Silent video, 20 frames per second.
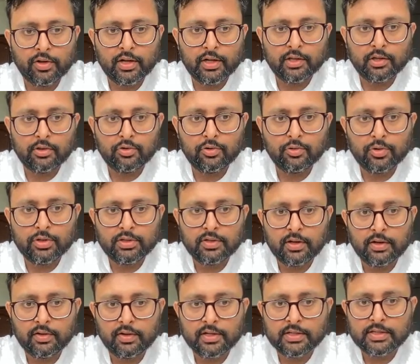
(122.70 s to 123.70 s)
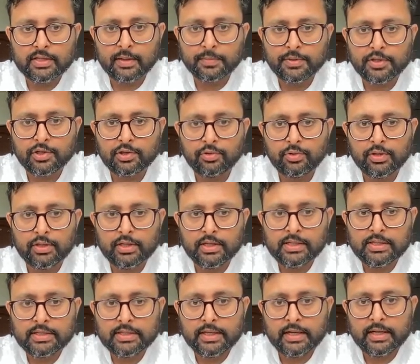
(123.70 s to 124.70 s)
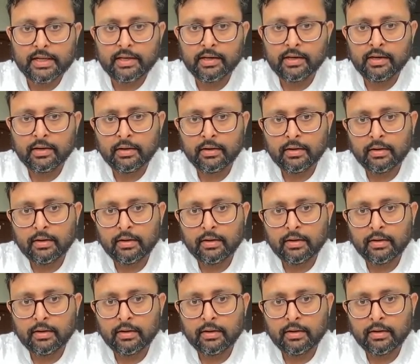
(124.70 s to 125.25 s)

you can do is that you can substitute this in